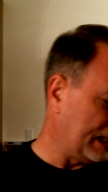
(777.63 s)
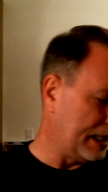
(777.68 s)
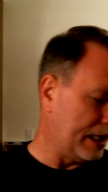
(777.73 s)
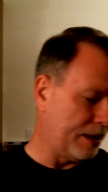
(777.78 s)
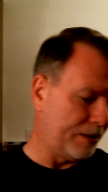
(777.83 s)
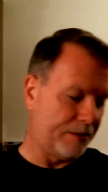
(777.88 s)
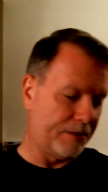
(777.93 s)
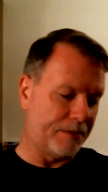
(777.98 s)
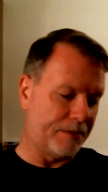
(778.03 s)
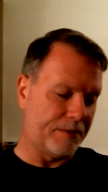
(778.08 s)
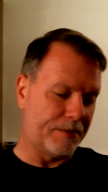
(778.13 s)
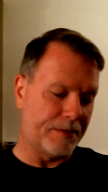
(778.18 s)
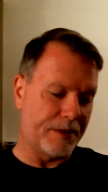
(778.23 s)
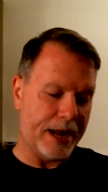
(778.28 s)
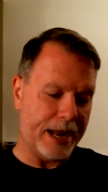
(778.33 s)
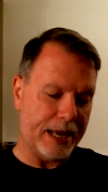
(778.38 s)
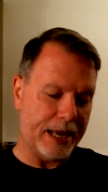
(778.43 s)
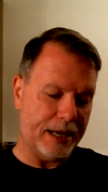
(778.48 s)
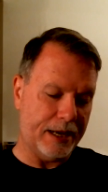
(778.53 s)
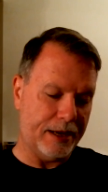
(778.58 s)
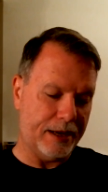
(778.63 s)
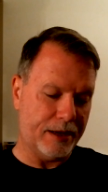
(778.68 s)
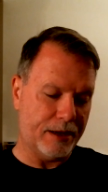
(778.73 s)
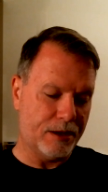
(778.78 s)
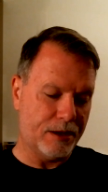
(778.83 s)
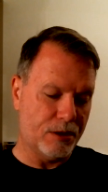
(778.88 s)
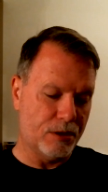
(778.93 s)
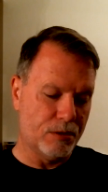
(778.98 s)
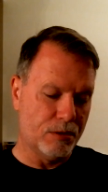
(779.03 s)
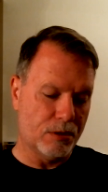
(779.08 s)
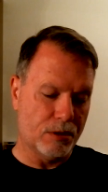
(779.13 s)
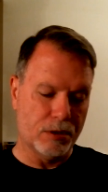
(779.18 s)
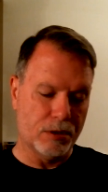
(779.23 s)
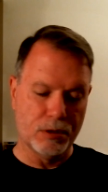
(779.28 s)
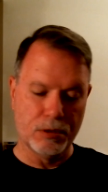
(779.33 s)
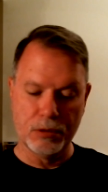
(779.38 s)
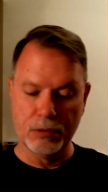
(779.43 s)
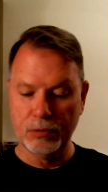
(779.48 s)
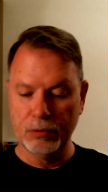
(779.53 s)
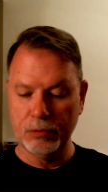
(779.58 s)
All right, cool,
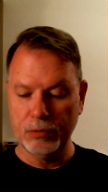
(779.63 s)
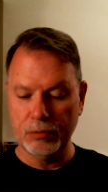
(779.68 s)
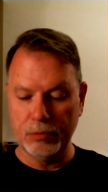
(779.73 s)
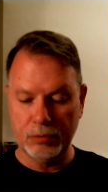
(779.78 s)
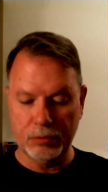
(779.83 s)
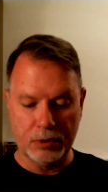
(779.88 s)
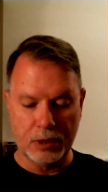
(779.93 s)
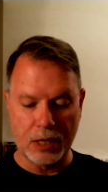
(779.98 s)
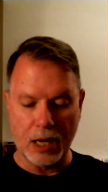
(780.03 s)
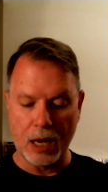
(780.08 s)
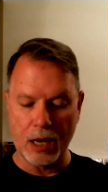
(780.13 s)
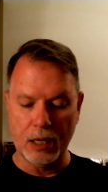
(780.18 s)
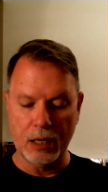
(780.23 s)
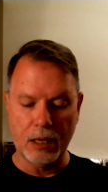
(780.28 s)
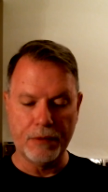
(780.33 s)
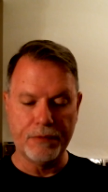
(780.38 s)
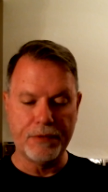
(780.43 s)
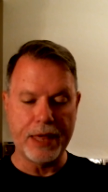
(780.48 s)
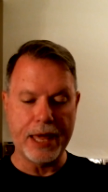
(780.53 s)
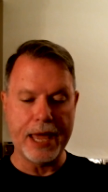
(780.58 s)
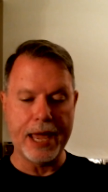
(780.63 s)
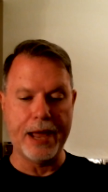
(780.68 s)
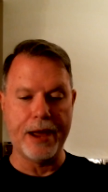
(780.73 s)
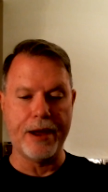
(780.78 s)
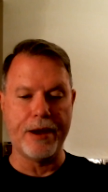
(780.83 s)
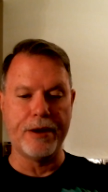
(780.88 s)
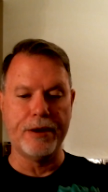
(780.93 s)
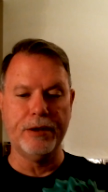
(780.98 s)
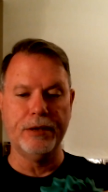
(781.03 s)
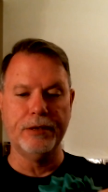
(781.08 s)
cool. Gotta love the hair.